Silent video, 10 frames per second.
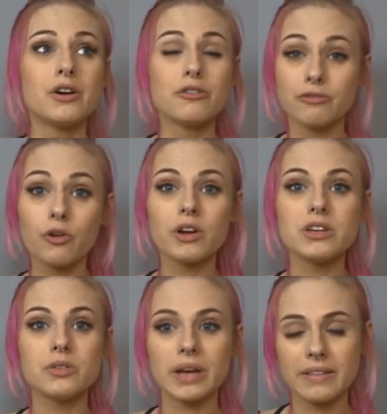for
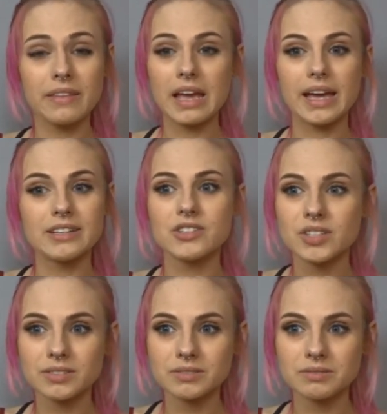you
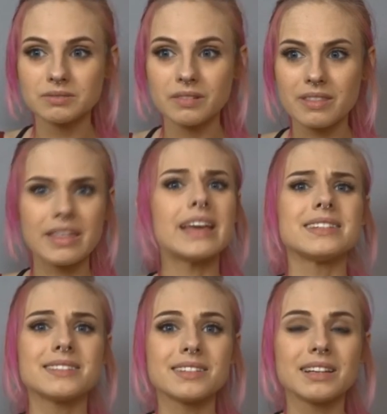and
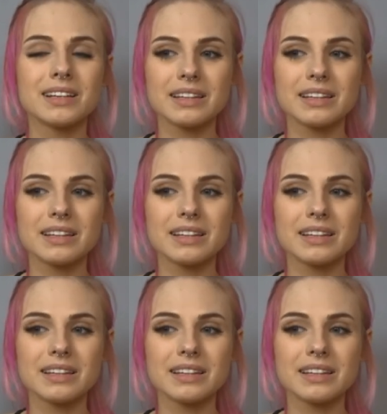this.